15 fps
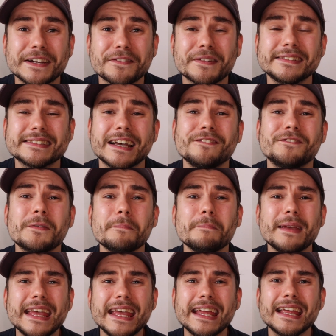difference, and for
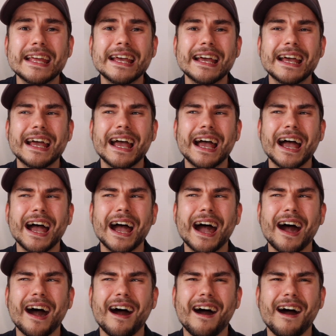me,
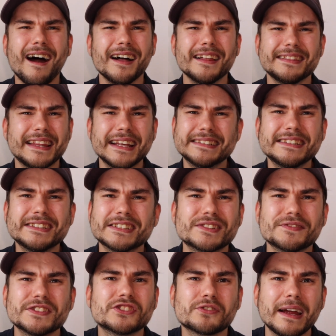this is
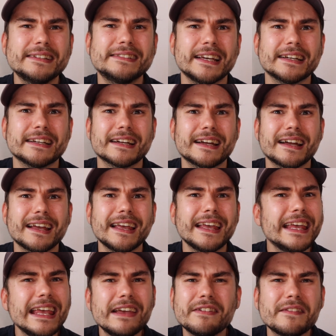just frustrating.
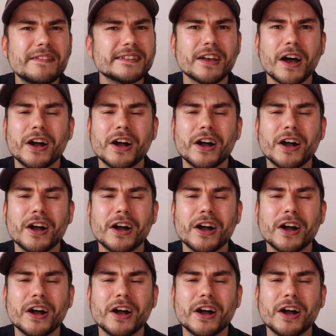Even if it's